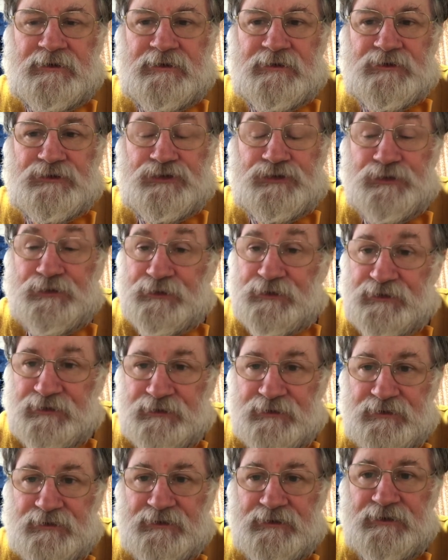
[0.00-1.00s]
should
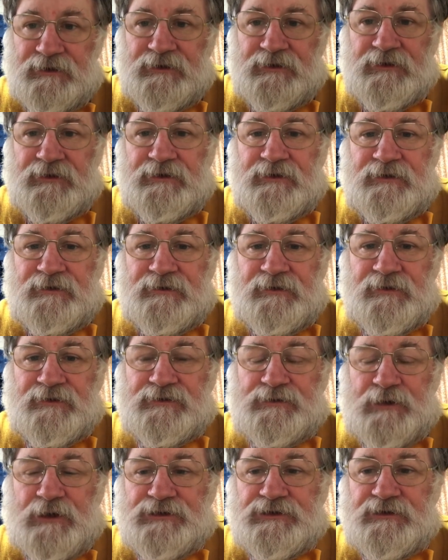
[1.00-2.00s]
those
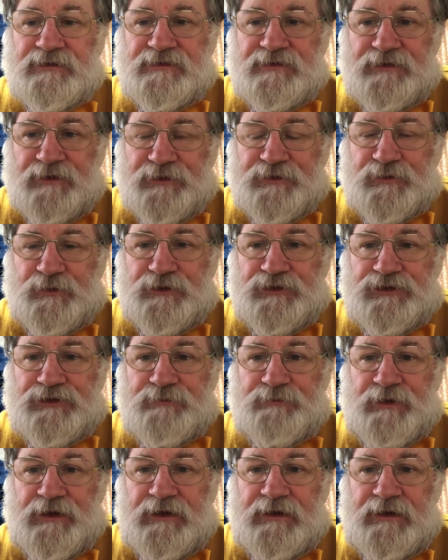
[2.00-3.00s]
Russians not wish to
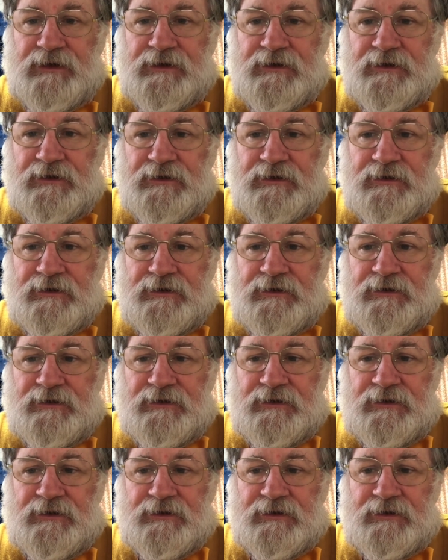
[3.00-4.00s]
be
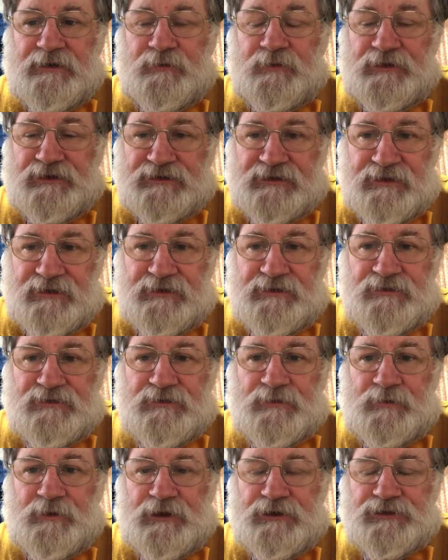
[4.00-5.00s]
returned
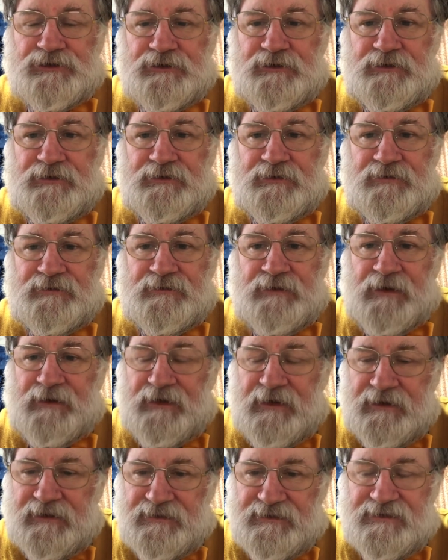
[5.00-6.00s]
to Russia, then
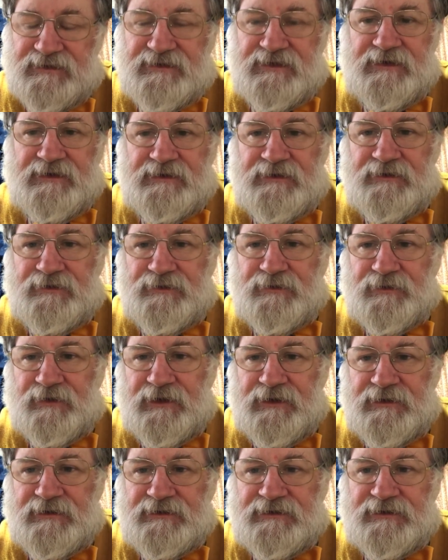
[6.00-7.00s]
they can stay in
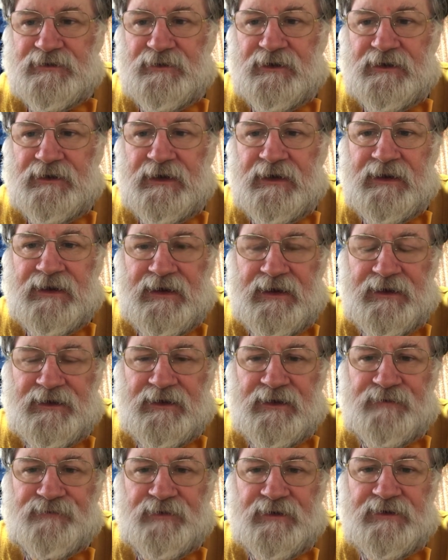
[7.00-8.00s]
Ukraine. So again,
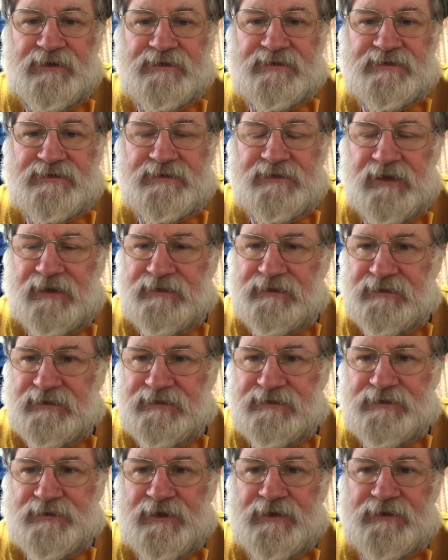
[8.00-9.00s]
I find it slightly
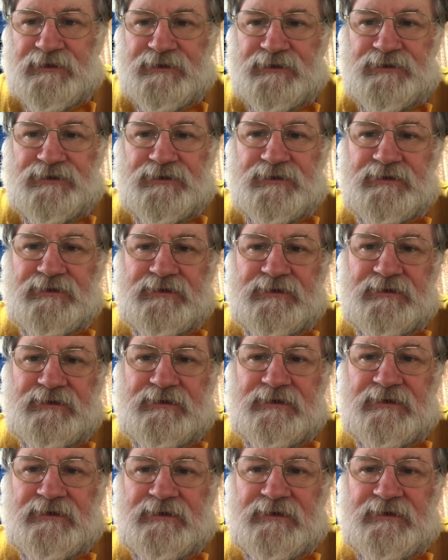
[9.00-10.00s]
strange
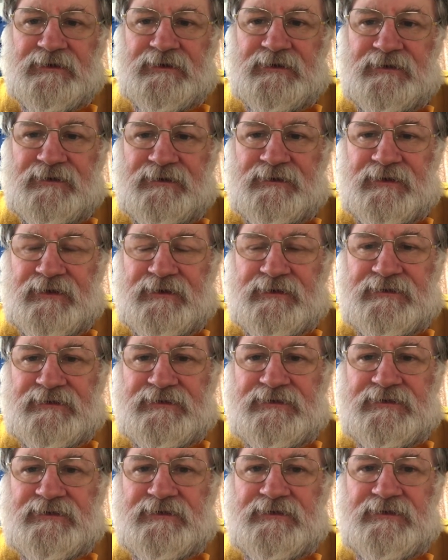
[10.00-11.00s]

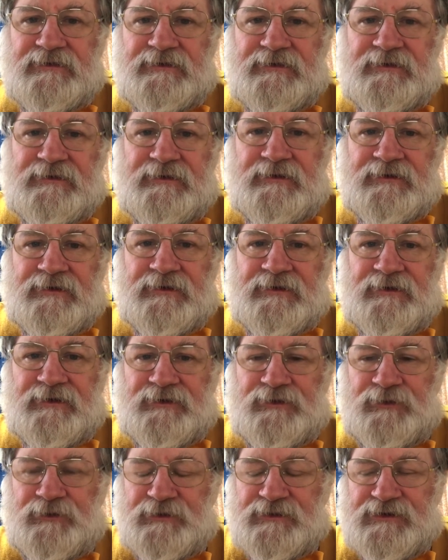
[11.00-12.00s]
that
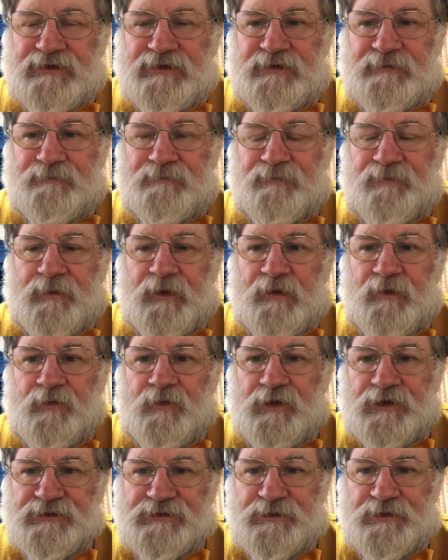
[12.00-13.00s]
Nuzhin
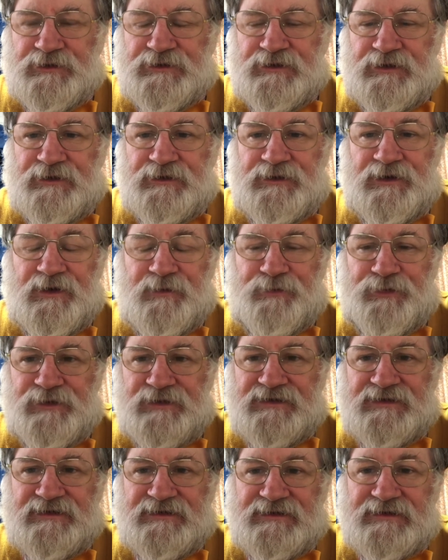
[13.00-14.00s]
was returned in a
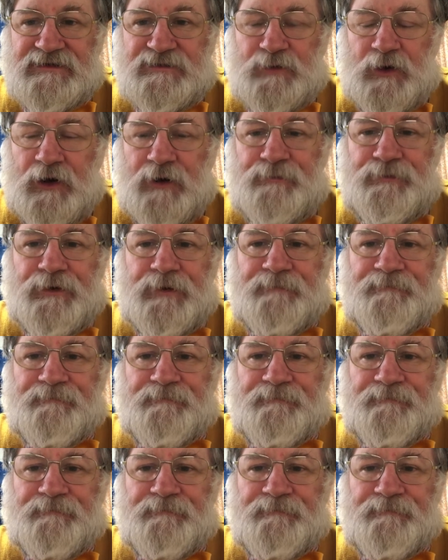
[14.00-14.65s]
prisoner swap.